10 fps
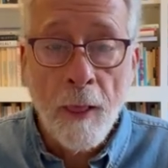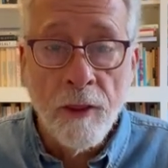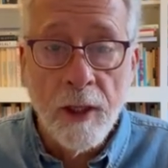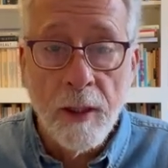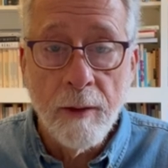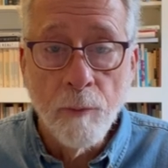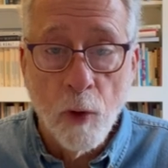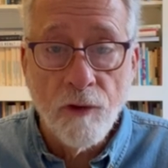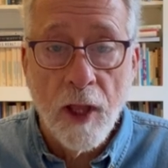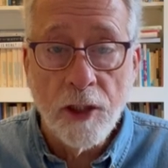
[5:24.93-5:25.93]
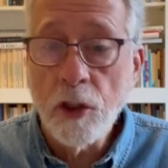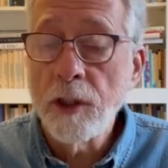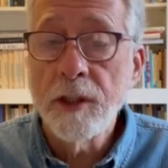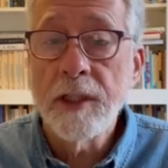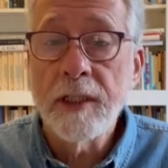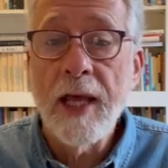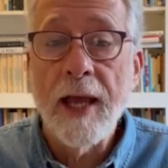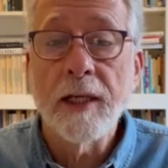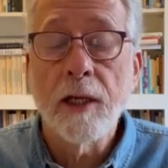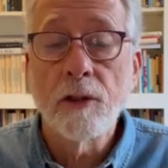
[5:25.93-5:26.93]
the morphological and
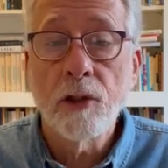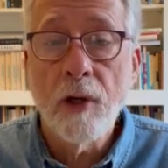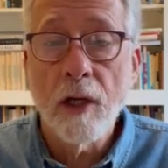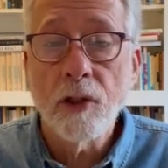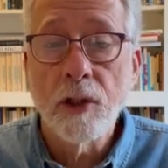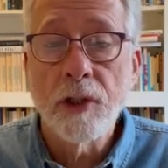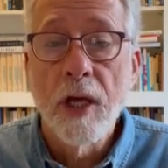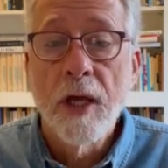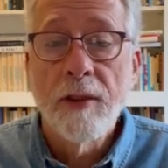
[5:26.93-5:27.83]
syntactic constructions